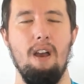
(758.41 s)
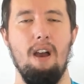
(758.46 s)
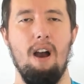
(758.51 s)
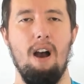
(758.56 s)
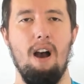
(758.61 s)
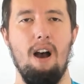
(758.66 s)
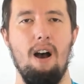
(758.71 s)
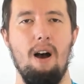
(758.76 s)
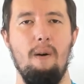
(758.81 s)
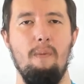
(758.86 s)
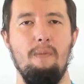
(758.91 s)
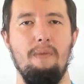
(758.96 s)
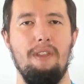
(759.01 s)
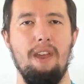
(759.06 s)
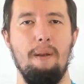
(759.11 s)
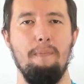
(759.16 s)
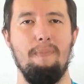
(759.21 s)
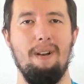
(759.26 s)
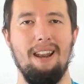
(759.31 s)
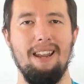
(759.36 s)

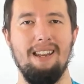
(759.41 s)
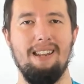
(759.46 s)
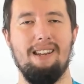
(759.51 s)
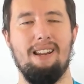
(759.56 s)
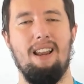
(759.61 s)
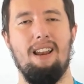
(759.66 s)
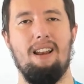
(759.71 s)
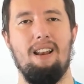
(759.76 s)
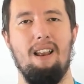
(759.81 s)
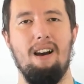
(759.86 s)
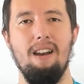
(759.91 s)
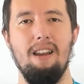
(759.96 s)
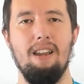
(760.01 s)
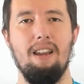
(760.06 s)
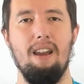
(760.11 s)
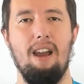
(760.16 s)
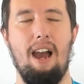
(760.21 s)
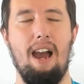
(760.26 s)
then please click like,